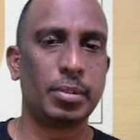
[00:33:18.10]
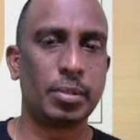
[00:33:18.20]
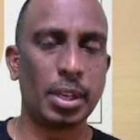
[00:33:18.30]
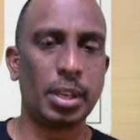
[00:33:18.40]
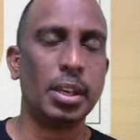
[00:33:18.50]

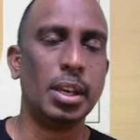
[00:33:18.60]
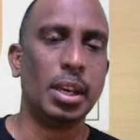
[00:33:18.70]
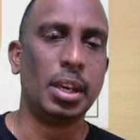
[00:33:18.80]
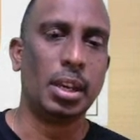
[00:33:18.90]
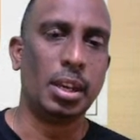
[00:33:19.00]
Okay.
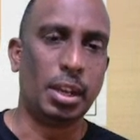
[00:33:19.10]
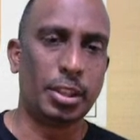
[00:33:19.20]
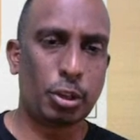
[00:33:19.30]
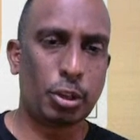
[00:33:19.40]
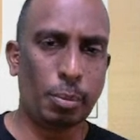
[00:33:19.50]
On
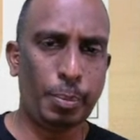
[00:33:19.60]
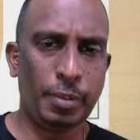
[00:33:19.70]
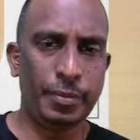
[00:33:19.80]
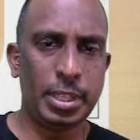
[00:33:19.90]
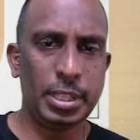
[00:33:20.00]
the top
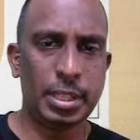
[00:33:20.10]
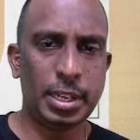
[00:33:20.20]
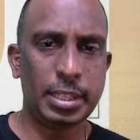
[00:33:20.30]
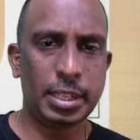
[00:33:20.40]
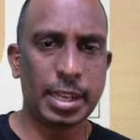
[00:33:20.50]
of this there
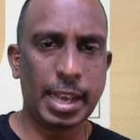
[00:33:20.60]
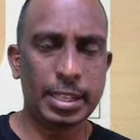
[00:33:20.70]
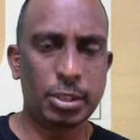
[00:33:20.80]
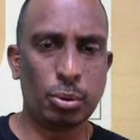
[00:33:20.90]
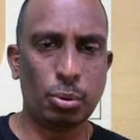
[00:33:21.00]
is a
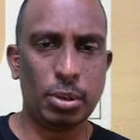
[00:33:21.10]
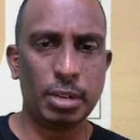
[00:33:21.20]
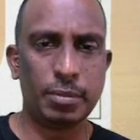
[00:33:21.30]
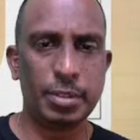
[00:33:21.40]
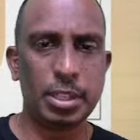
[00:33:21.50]
gas
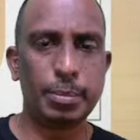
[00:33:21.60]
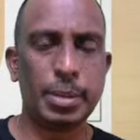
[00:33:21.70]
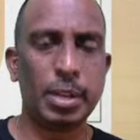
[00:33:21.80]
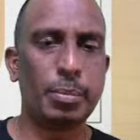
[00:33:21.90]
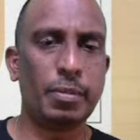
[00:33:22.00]
holder which is
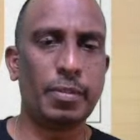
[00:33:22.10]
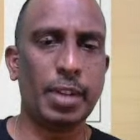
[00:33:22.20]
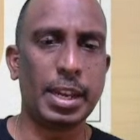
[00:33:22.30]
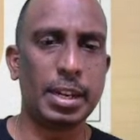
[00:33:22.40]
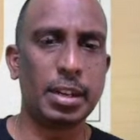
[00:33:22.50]
made up of
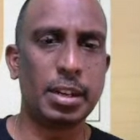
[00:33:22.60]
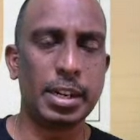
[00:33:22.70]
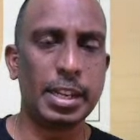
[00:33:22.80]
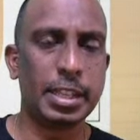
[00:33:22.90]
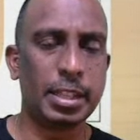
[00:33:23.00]
iron or
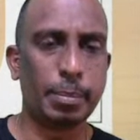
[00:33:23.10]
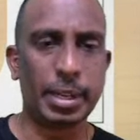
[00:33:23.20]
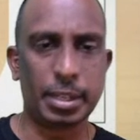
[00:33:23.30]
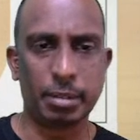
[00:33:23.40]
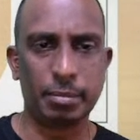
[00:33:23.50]
any other metal.